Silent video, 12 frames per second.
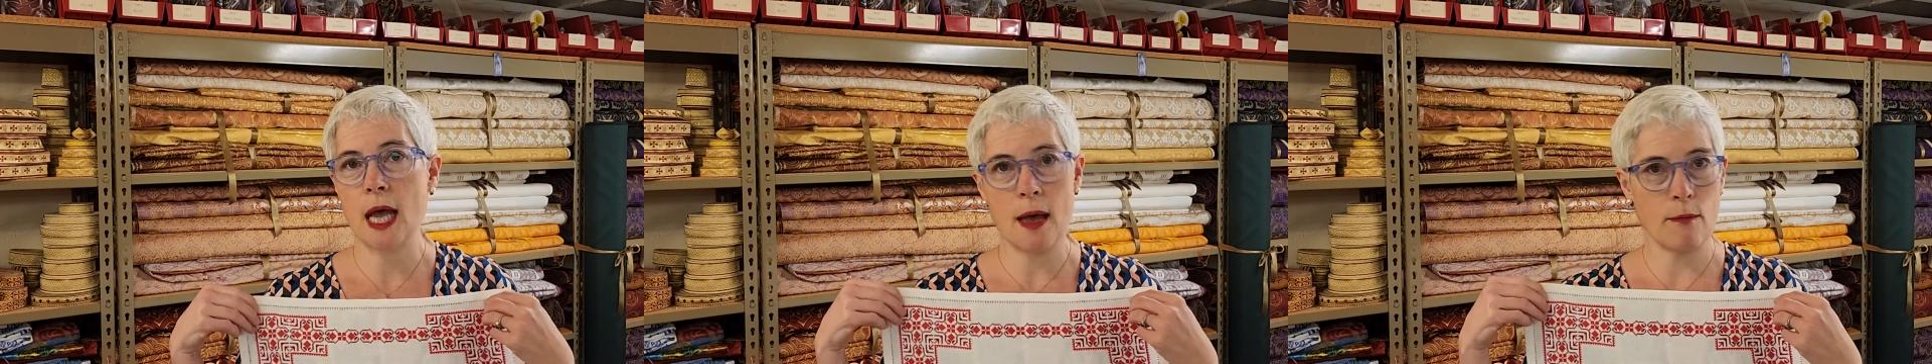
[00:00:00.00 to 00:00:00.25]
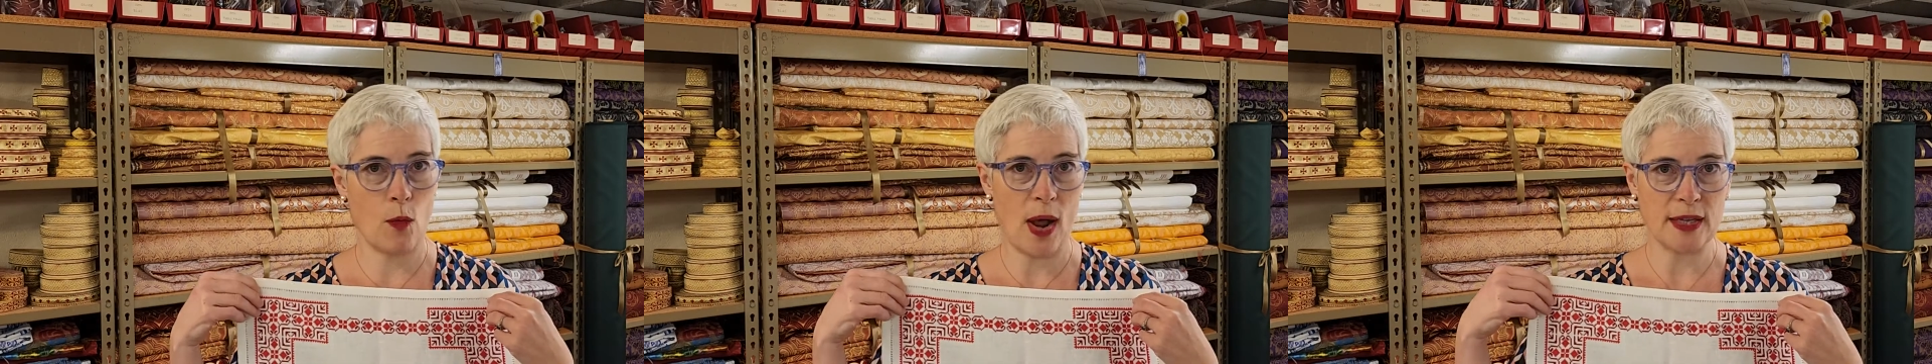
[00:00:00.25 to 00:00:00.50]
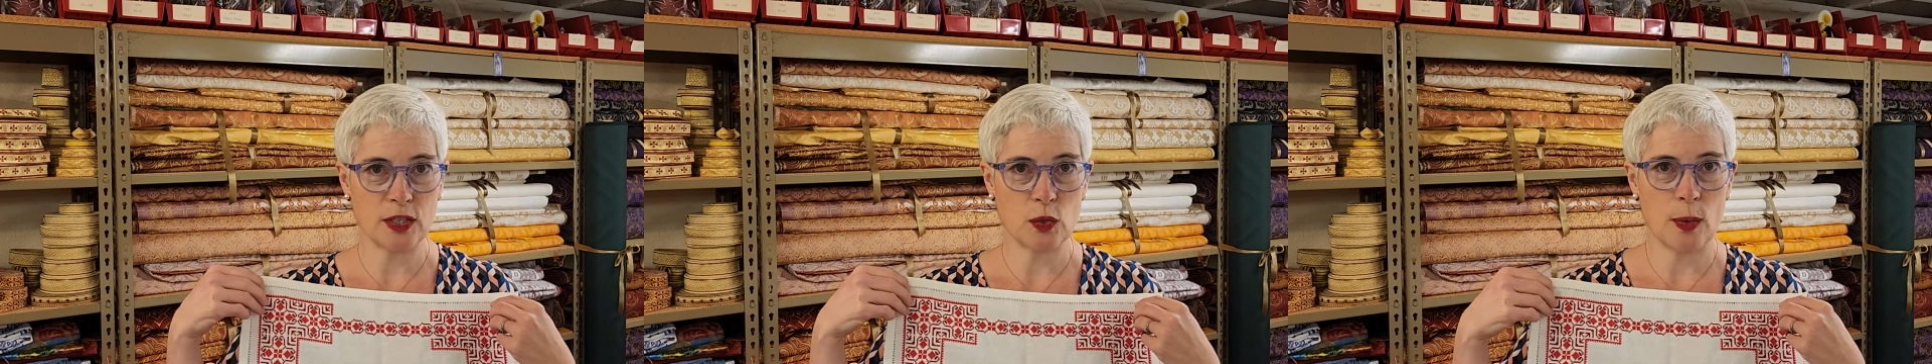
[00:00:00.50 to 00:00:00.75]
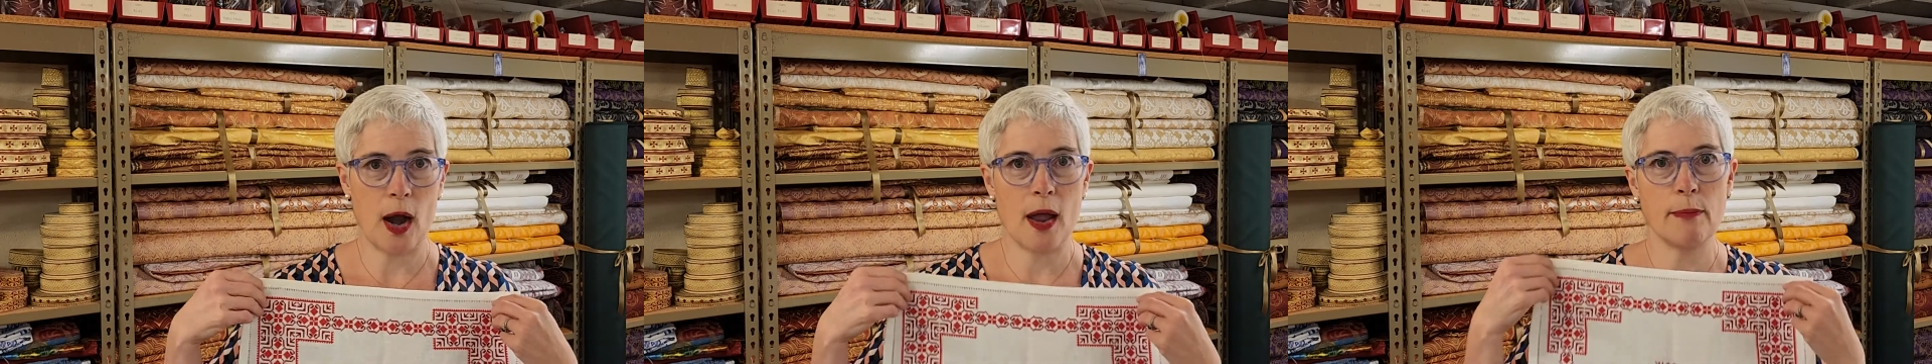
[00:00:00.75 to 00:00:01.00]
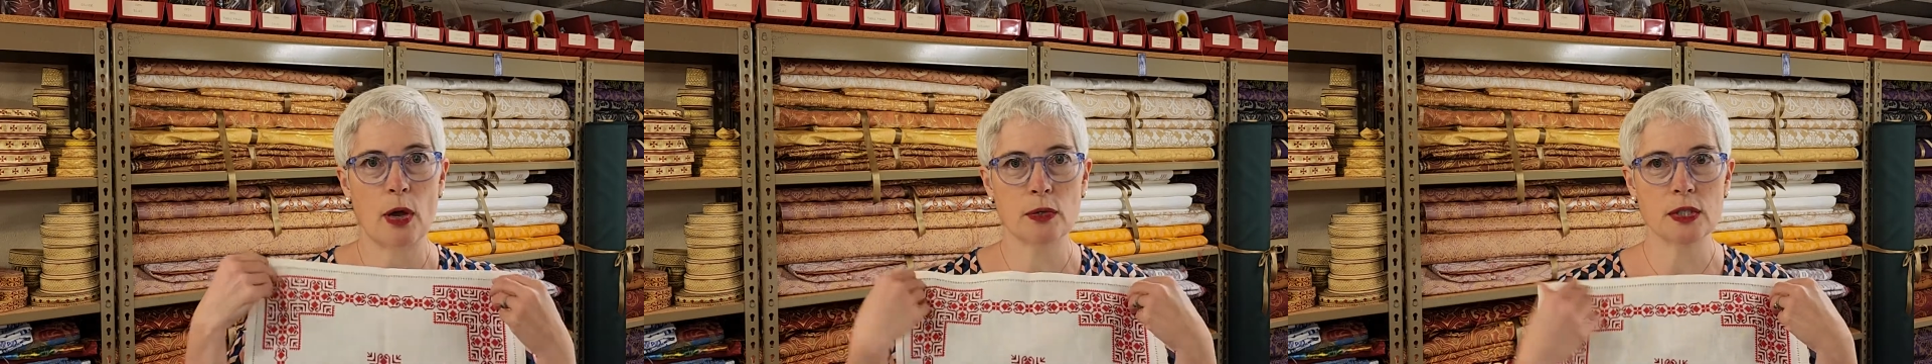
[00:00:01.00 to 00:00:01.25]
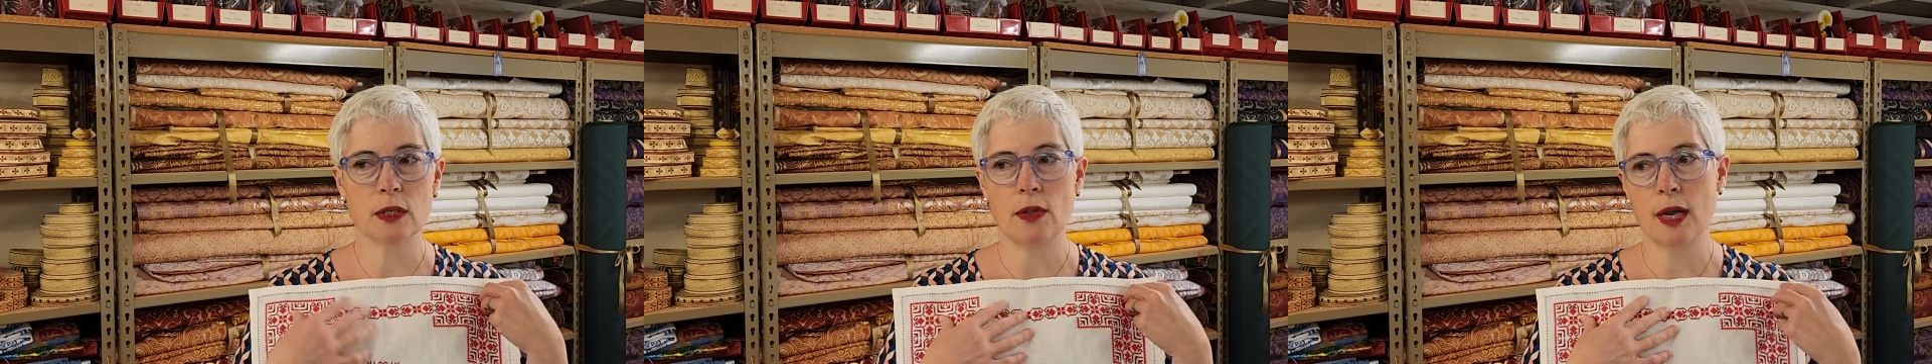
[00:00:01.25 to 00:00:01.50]
M. West, where I
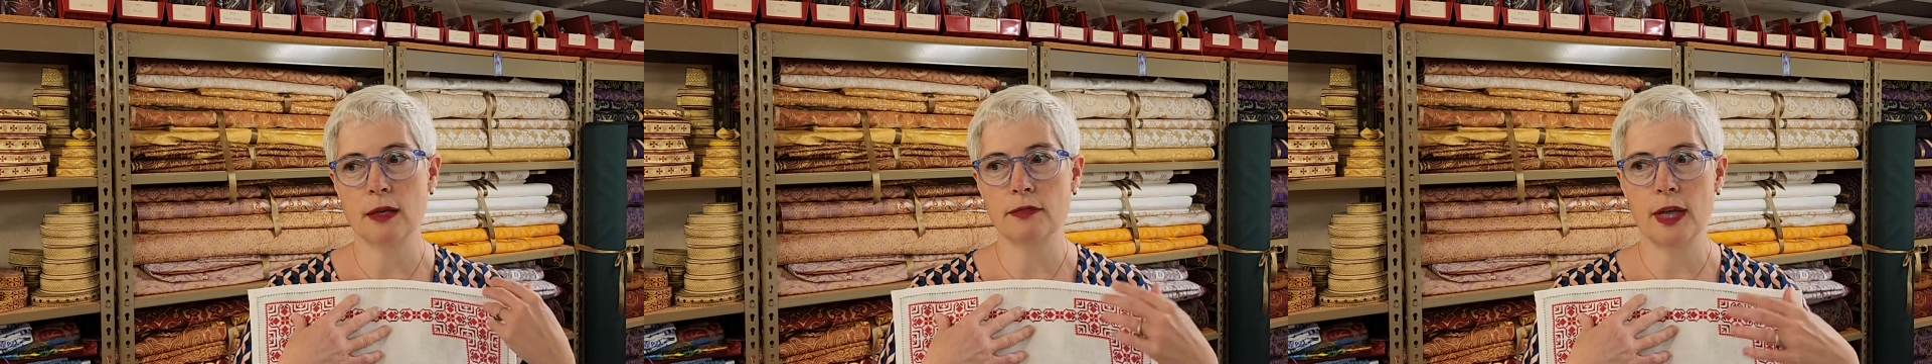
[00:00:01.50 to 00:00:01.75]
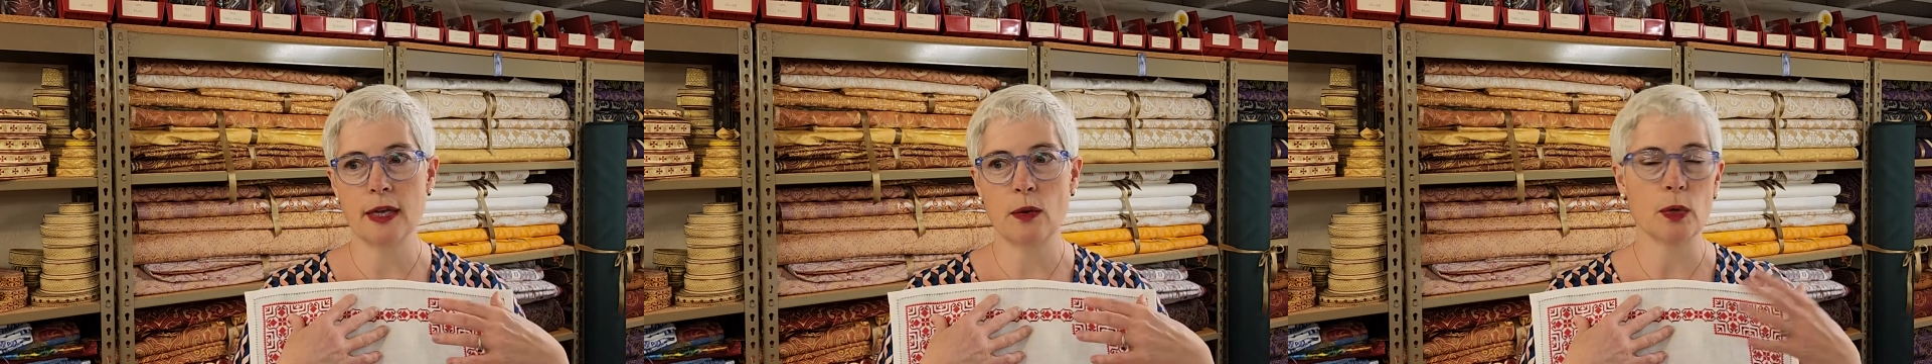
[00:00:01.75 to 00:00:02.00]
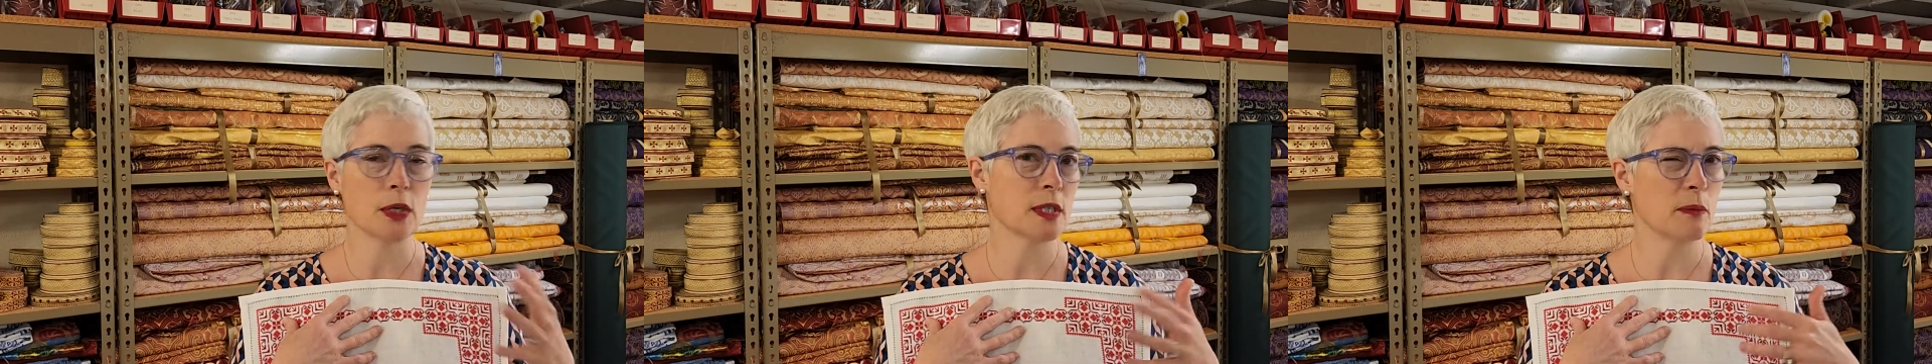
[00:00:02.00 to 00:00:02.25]
post a lot of like works